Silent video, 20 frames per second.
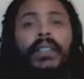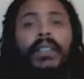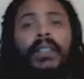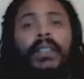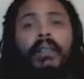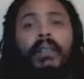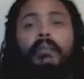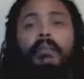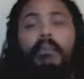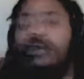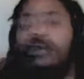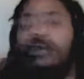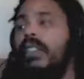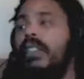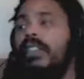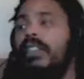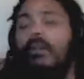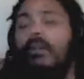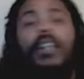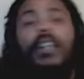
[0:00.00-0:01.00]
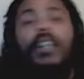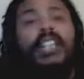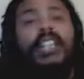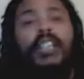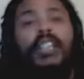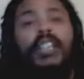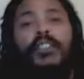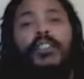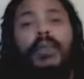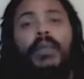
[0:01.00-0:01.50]
Buddhism already tells
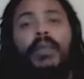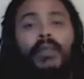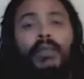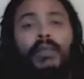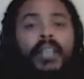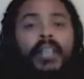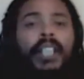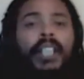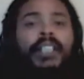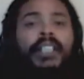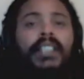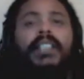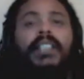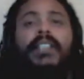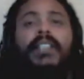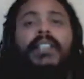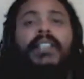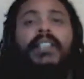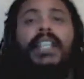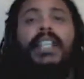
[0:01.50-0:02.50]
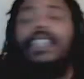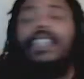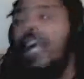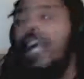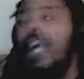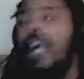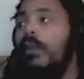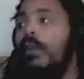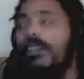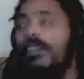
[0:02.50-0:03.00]
you what I'm trying to tell you.
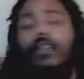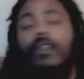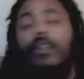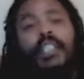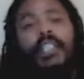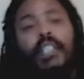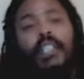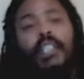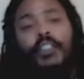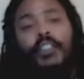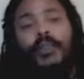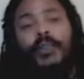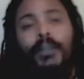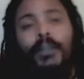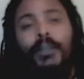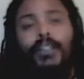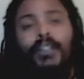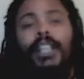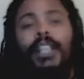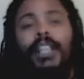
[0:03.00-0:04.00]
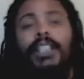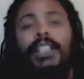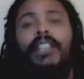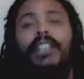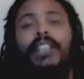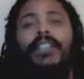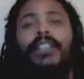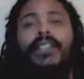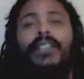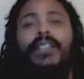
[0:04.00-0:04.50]
Taoism already tells you what I'm trying to tell you.
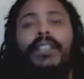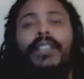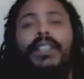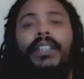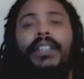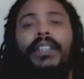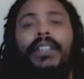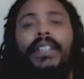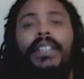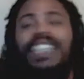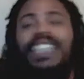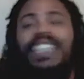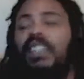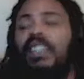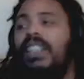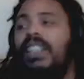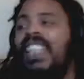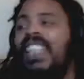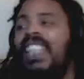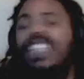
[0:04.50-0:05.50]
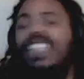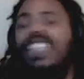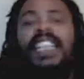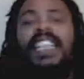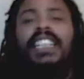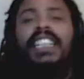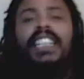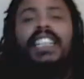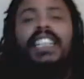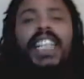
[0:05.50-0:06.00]
These, these things
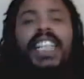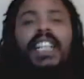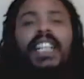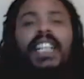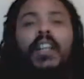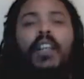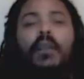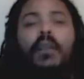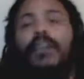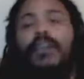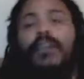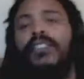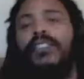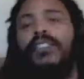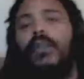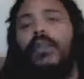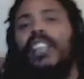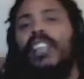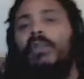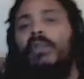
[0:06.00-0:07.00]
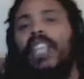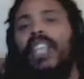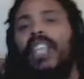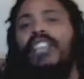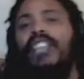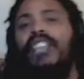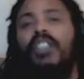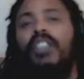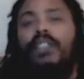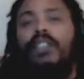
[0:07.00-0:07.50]
need almost no explanation.
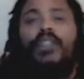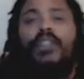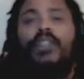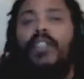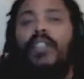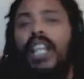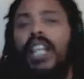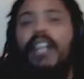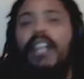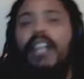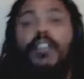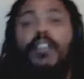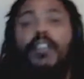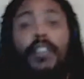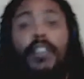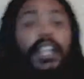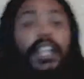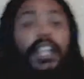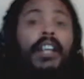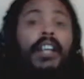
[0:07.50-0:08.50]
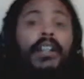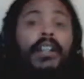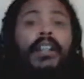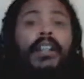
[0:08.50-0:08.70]
If you're there, you're there.